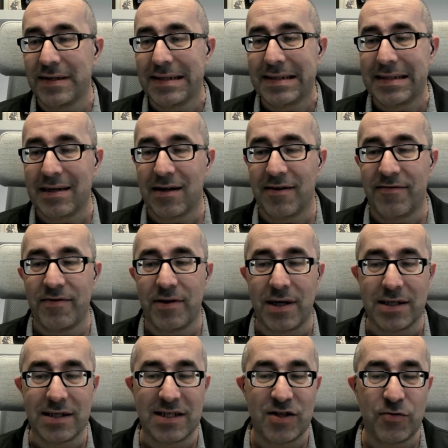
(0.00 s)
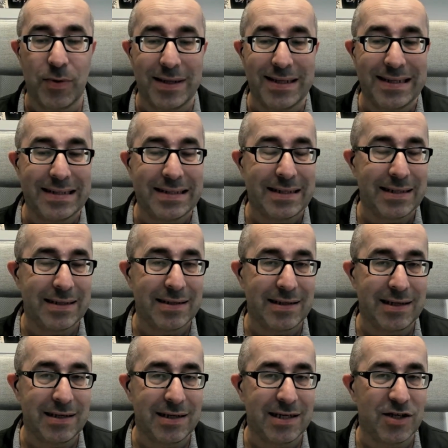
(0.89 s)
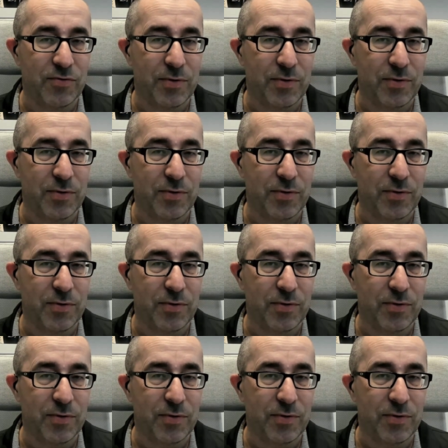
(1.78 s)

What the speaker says: it still finds 2016 and